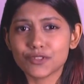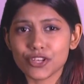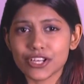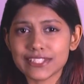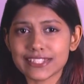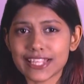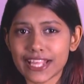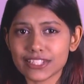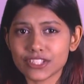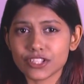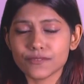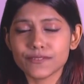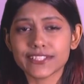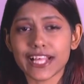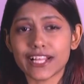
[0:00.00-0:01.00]
you a sense
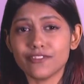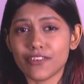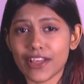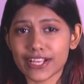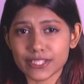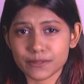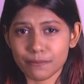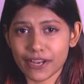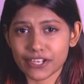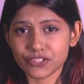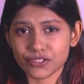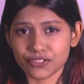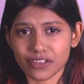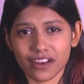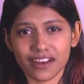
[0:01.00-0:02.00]
of
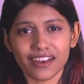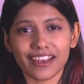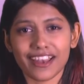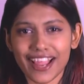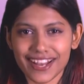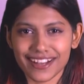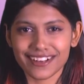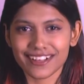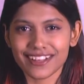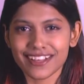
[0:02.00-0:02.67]
self-expression, right?